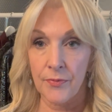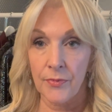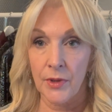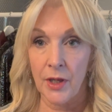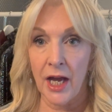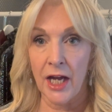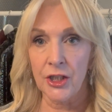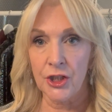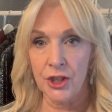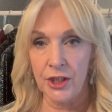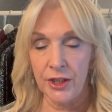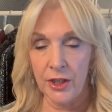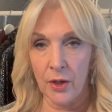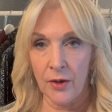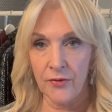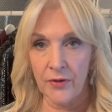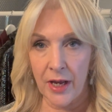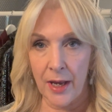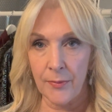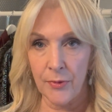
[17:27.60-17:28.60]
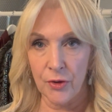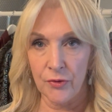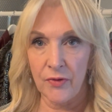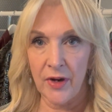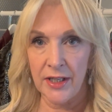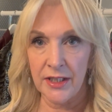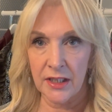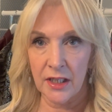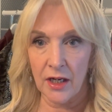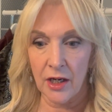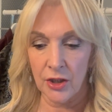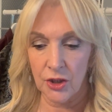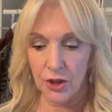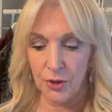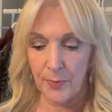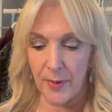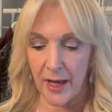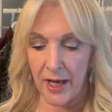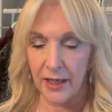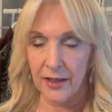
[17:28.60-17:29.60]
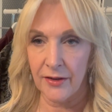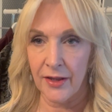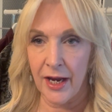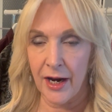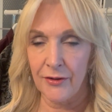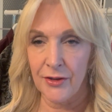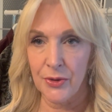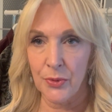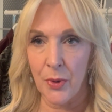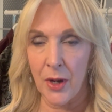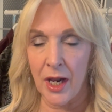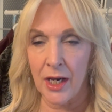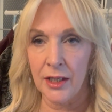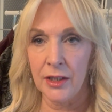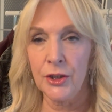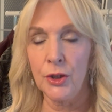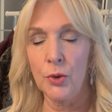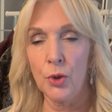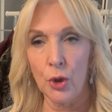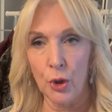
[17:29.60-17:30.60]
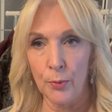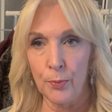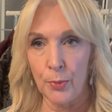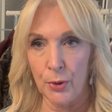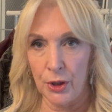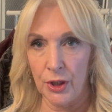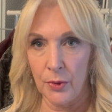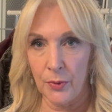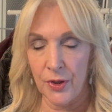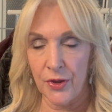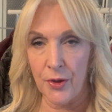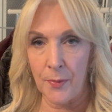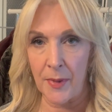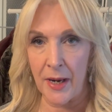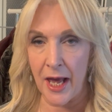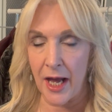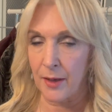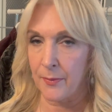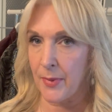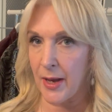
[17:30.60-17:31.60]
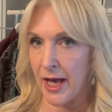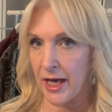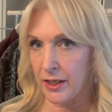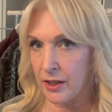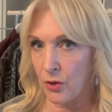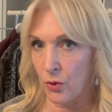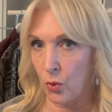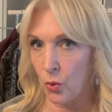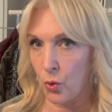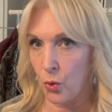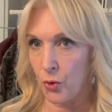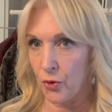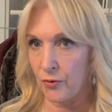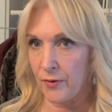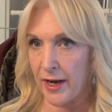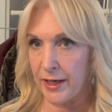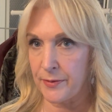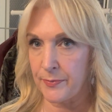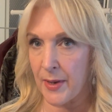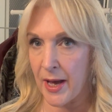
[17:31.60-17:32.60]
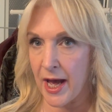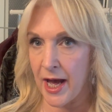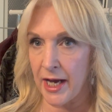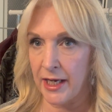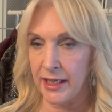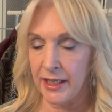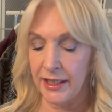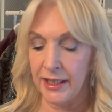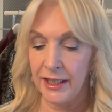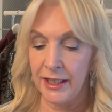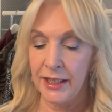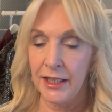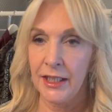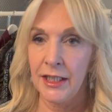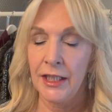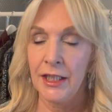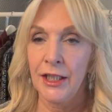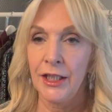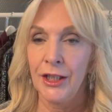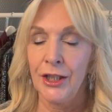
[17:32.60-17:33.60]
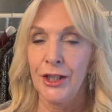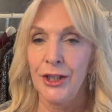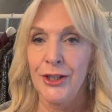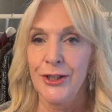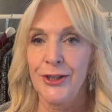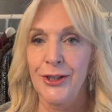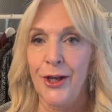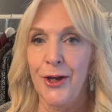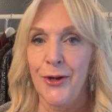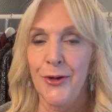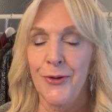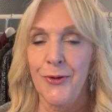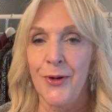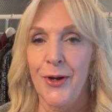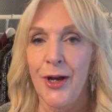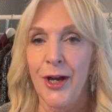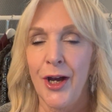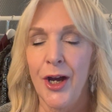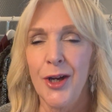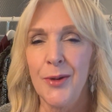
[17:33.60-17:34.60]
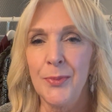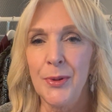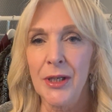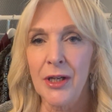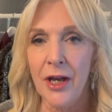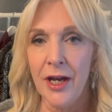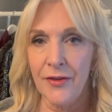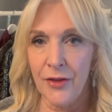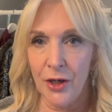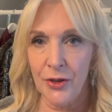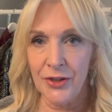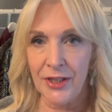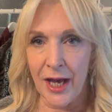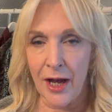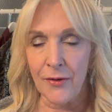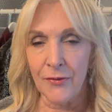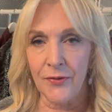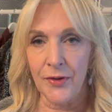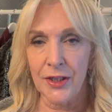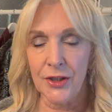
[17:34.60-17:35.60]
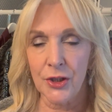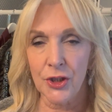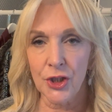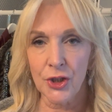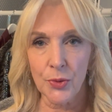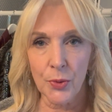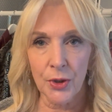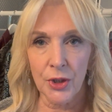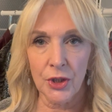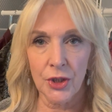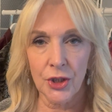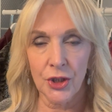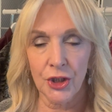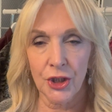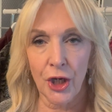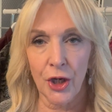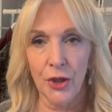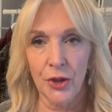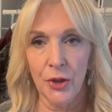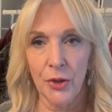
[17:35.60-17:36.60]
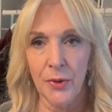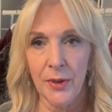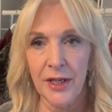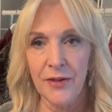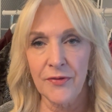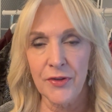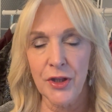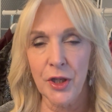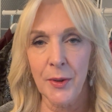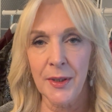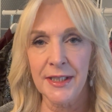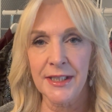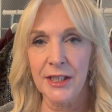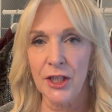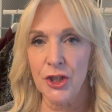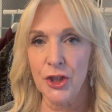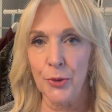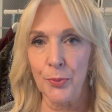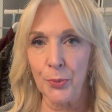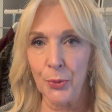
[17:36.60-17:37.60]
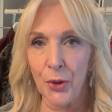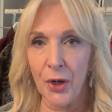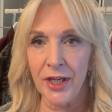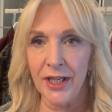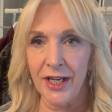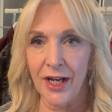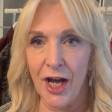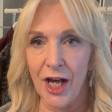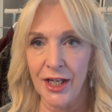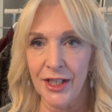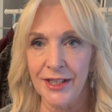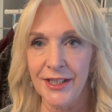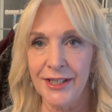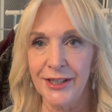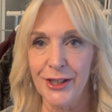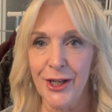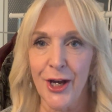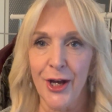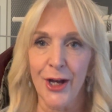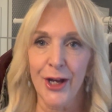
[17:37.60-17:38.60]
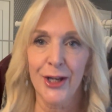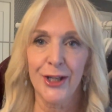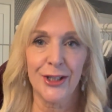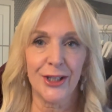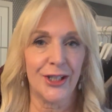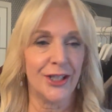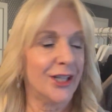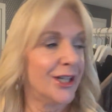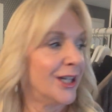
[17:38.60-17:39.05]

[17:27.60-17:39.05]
Actually, no, I've kept the red clutch bag there as well. You could put it with the black bag or the red bag. So I hope you like those outfits. I just wanted to show you, even though it's such a bright coloured skirt,